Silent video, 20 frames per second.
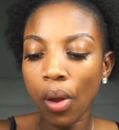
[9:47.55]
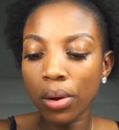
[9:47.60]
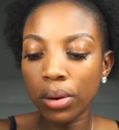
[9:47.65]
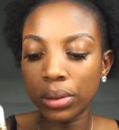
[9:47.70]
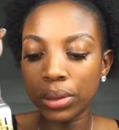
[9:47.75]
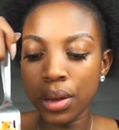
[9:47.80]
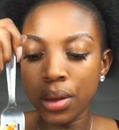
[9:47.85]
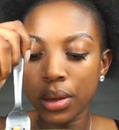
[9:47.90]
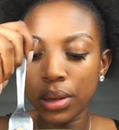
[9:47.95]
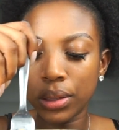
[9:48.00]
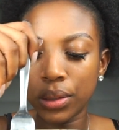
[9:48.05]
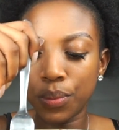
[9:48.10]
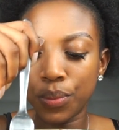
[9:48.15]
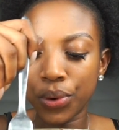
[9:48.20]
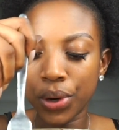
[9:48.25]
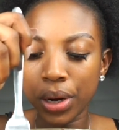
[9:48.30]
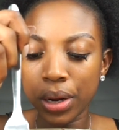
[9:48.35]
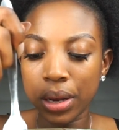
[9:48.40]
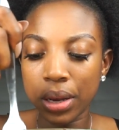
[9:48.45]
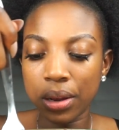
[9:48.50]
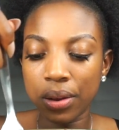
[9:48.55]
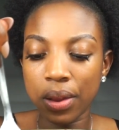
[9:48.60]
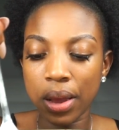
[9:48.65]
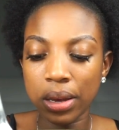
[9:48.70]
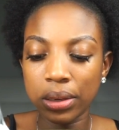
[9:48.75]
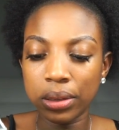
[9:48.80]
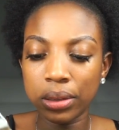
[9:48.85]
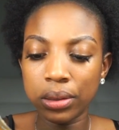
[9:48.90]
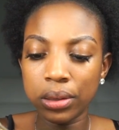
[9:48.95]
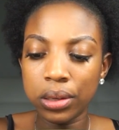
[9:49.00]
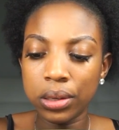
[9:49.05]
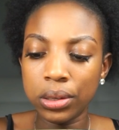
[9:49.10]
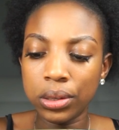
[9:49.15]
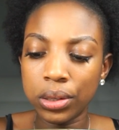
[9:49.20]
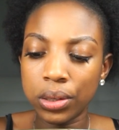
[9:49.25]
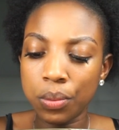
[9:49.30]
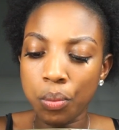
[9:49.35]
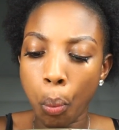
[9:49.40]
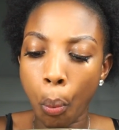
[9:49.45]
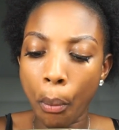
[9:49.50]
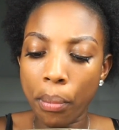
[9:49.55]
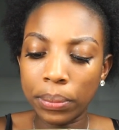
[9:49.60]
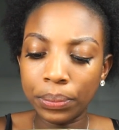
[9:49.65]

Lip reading: See, it's breaking nice and easy.